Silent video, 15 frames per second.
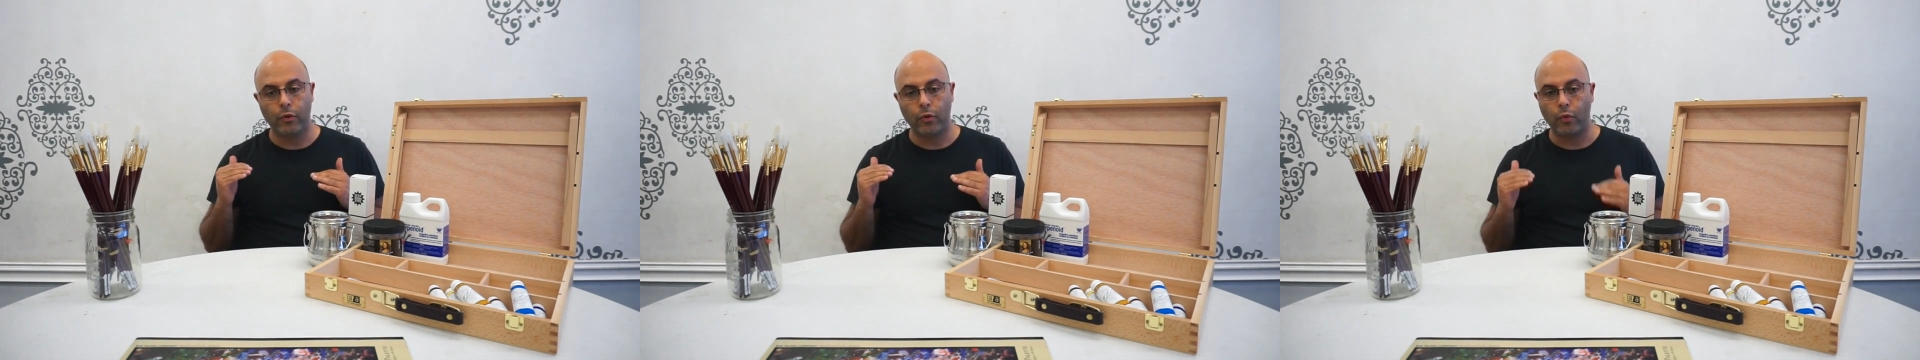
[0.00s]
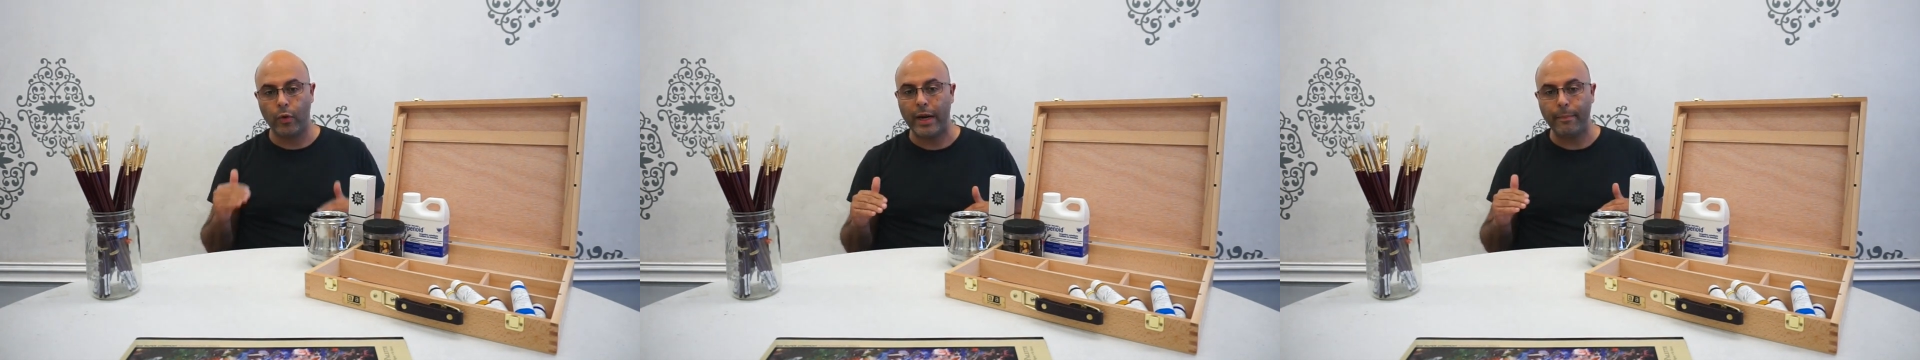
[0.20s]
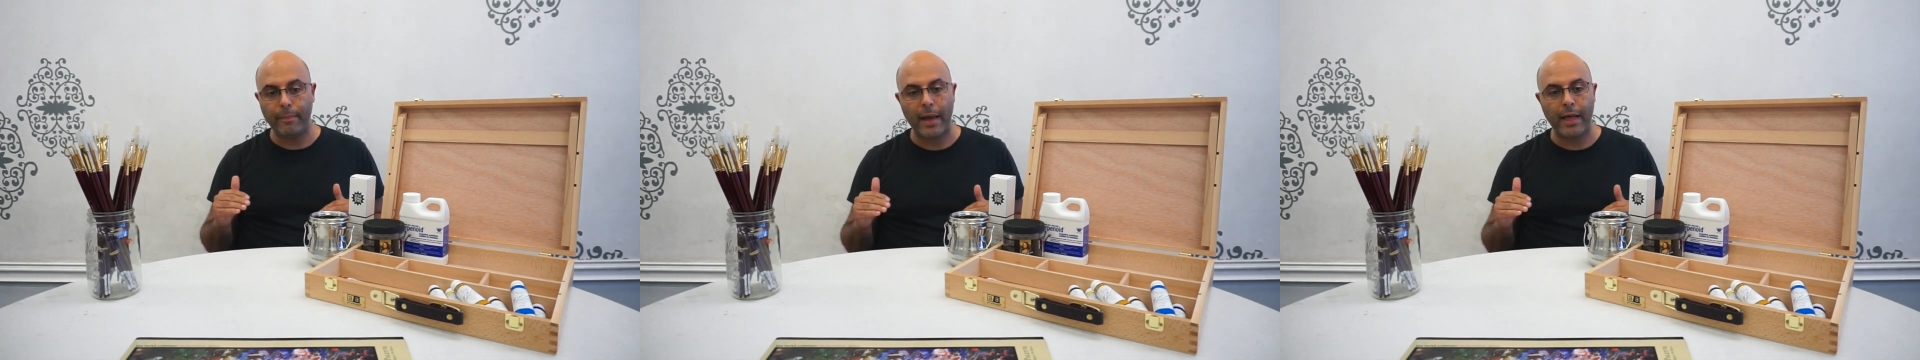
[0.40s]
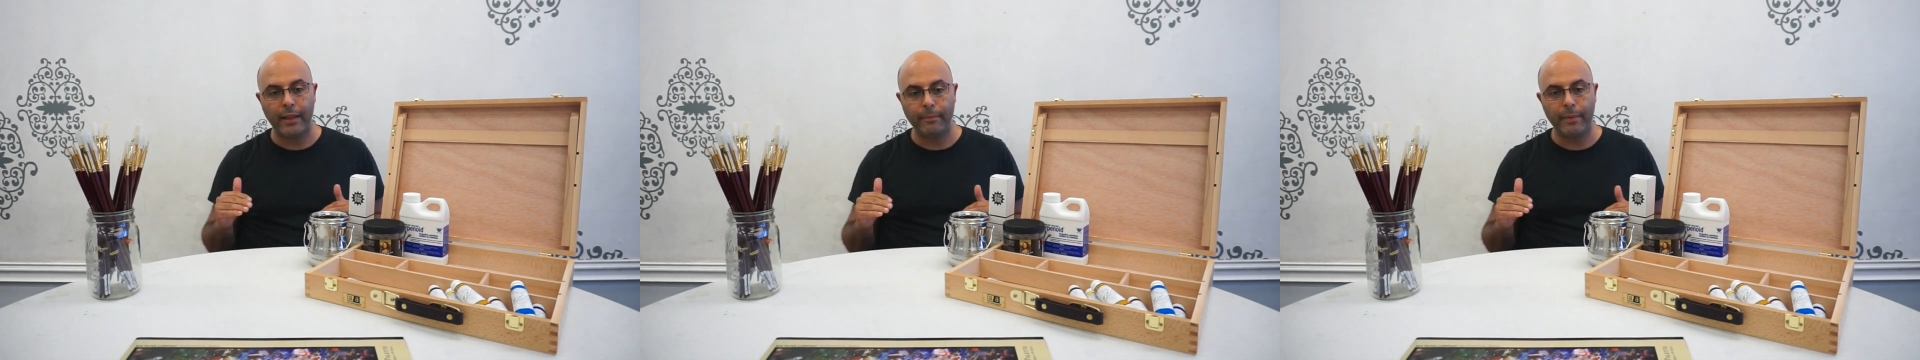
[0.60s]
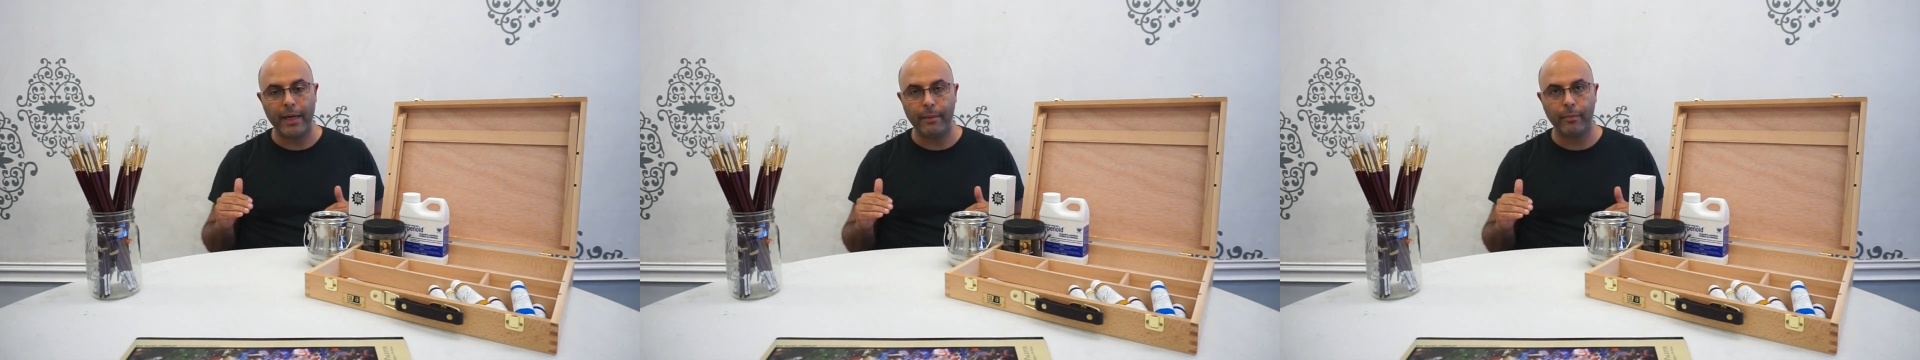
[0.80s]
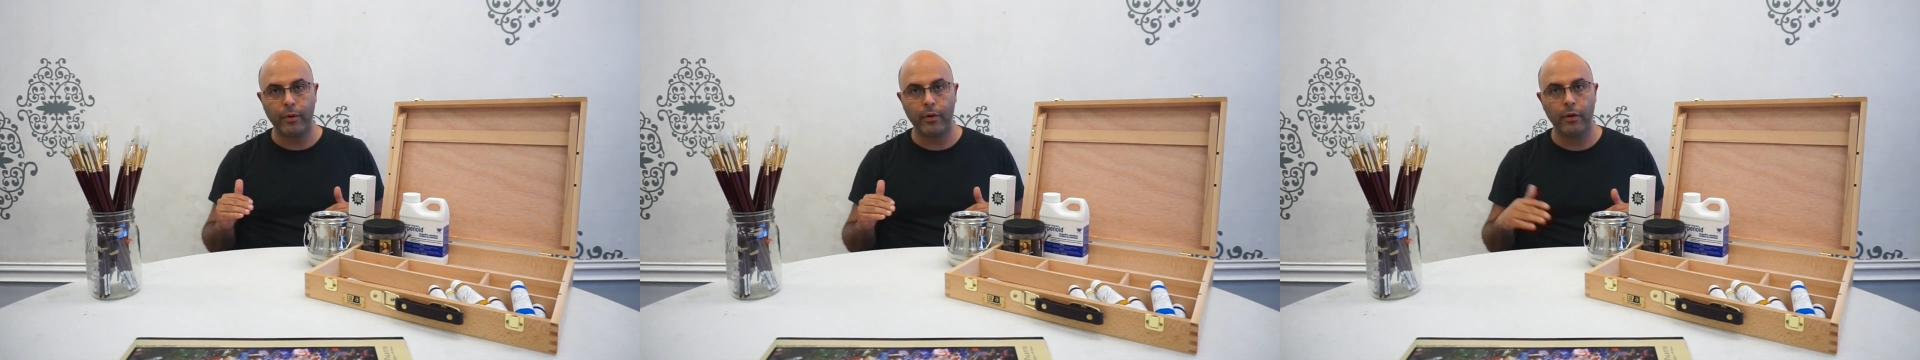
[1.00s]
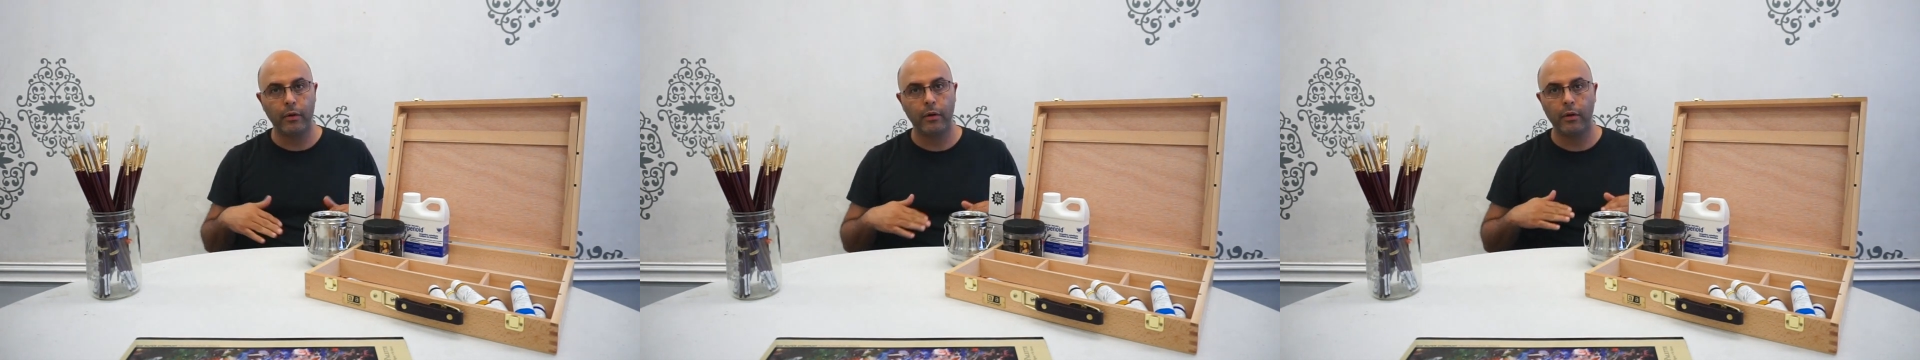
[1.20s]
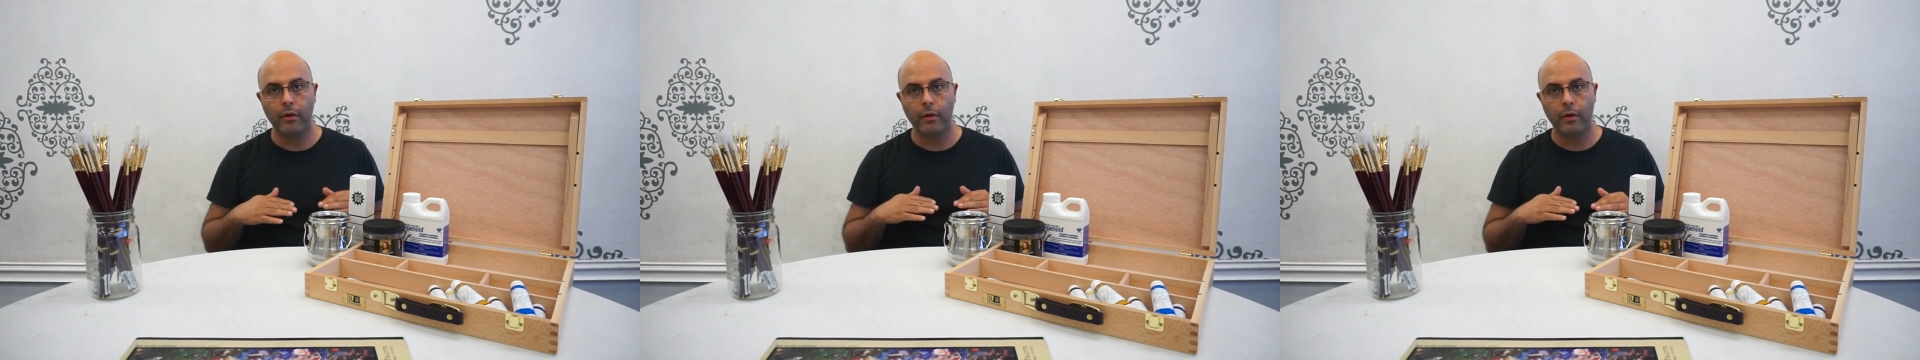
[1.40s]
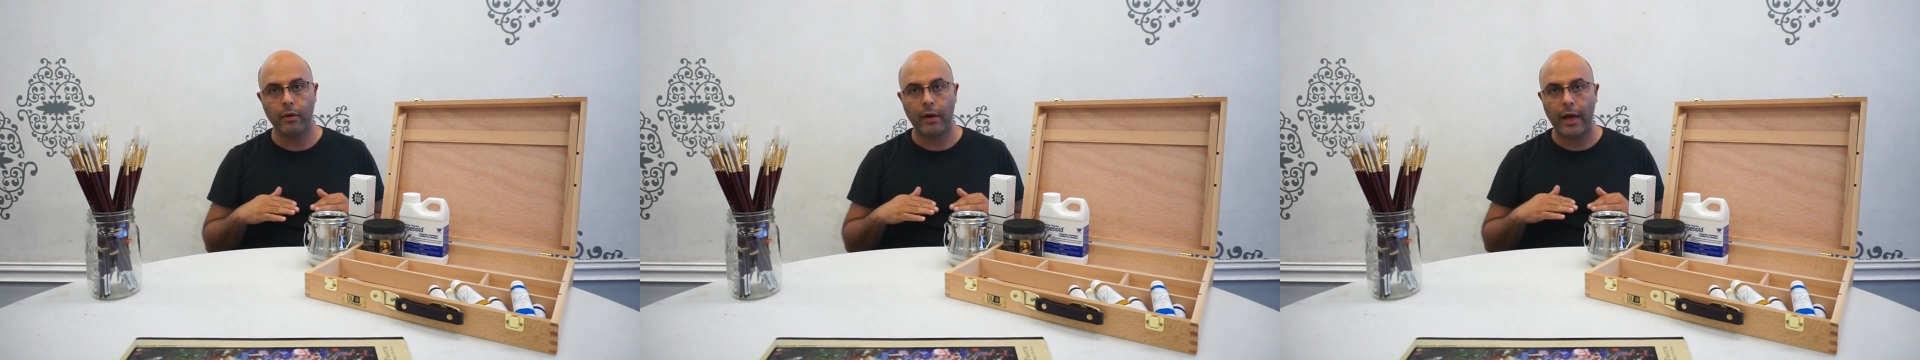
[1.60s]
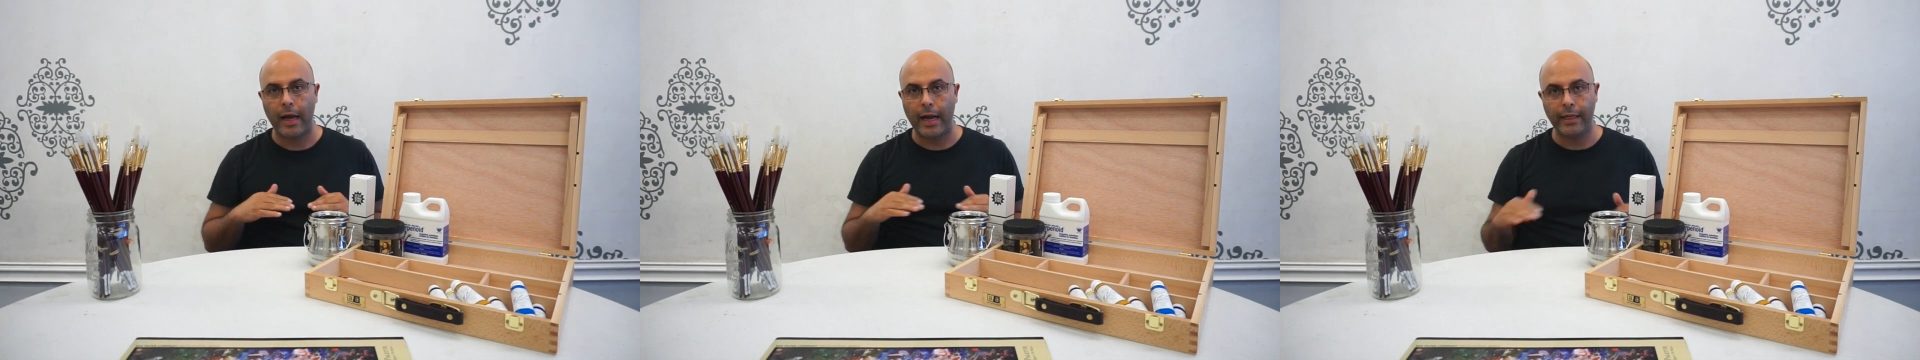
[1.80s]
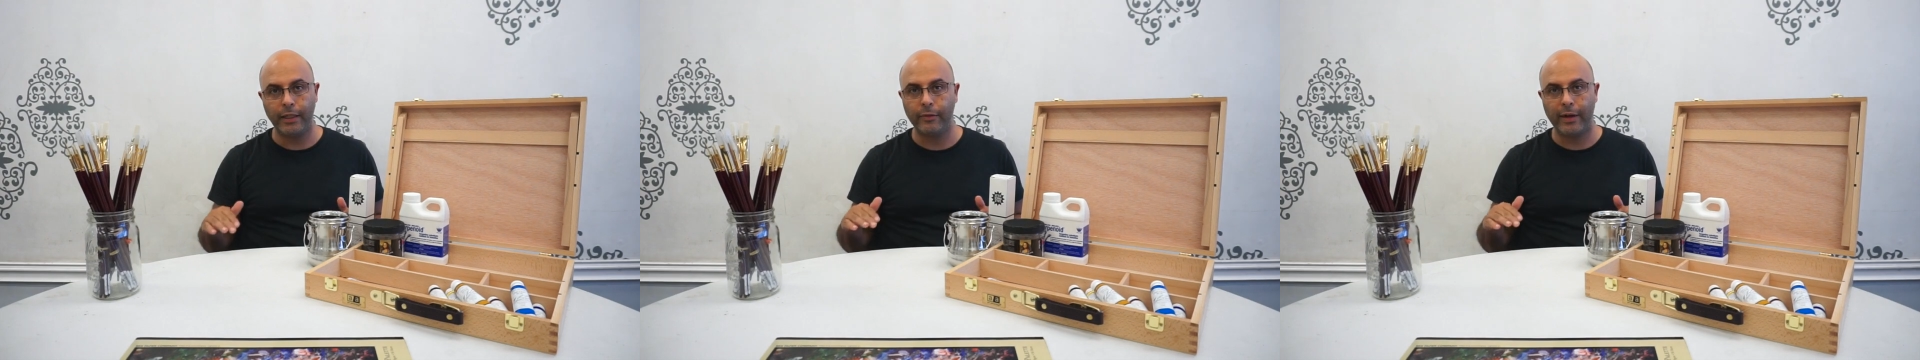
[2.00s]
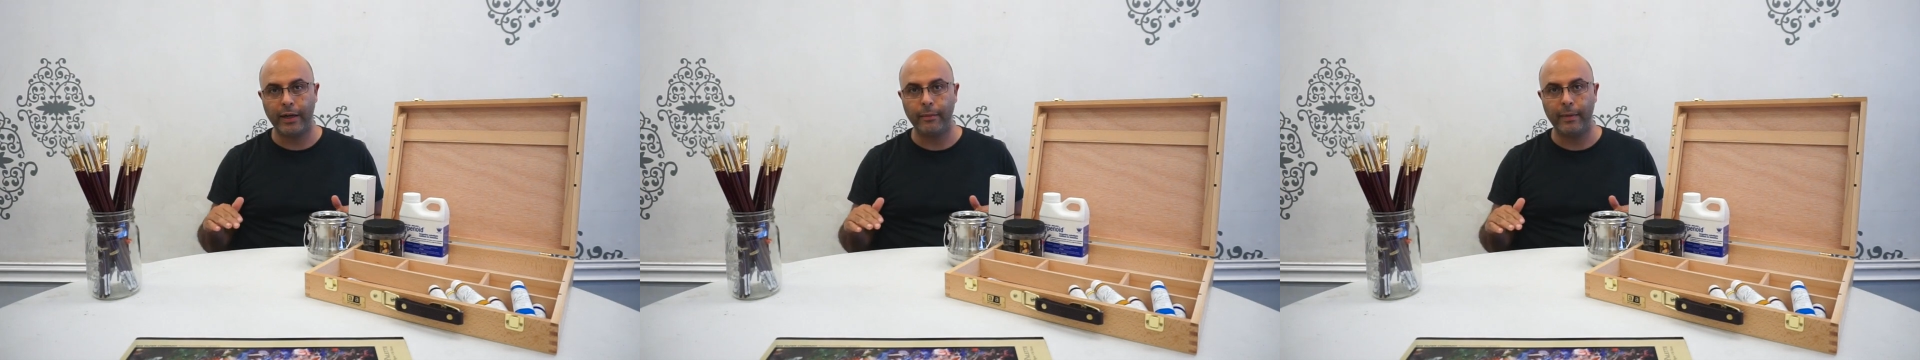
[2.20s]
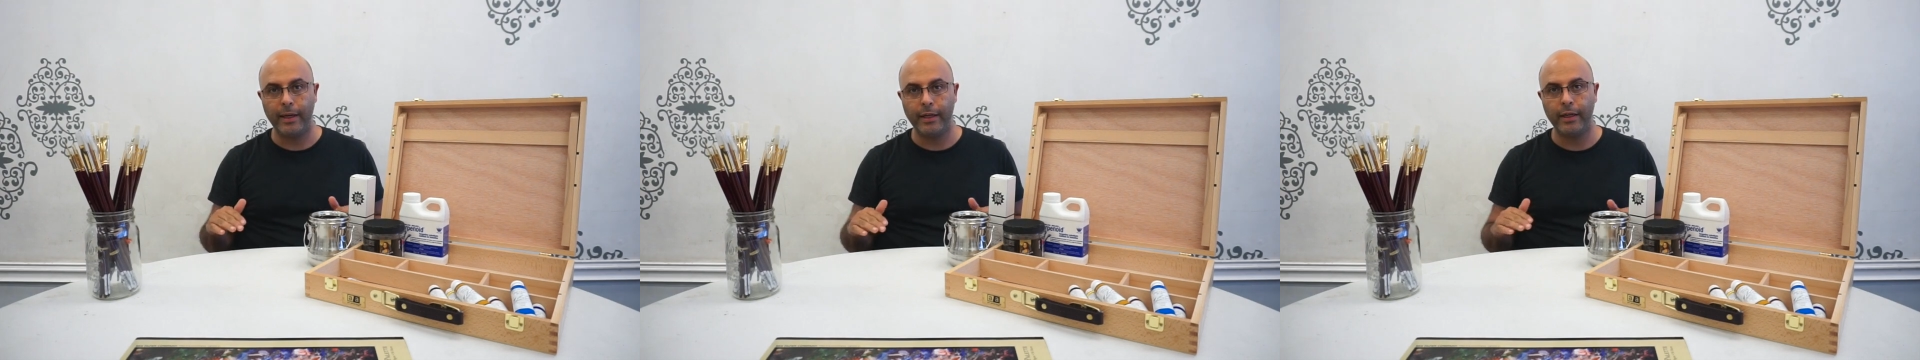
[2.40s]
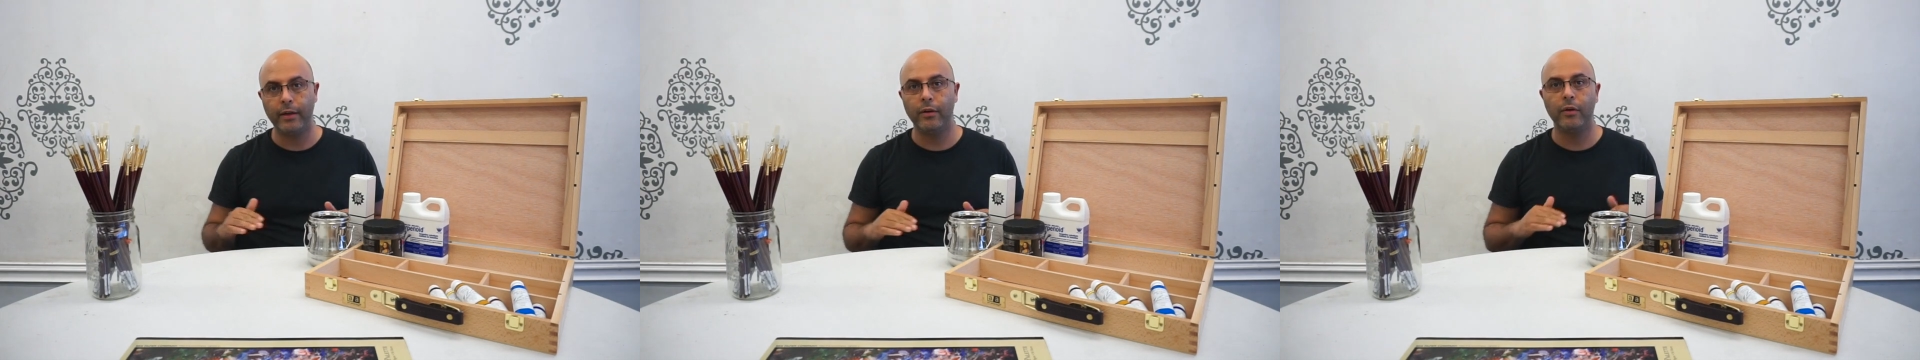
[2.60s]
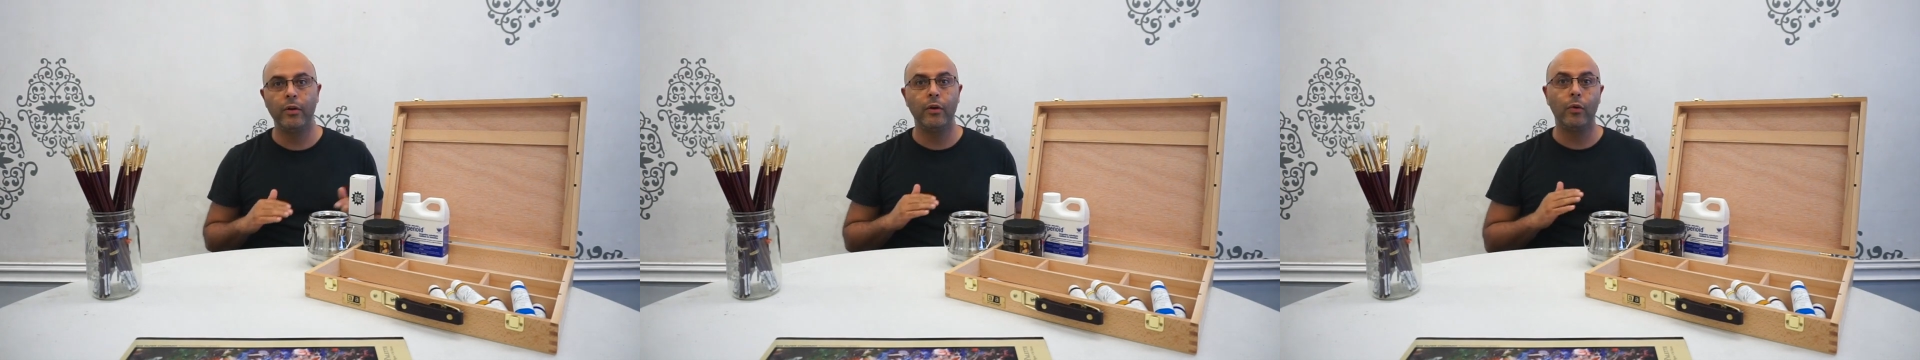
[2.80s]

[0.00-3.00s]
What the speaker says: Great palette paper, highly recommend it.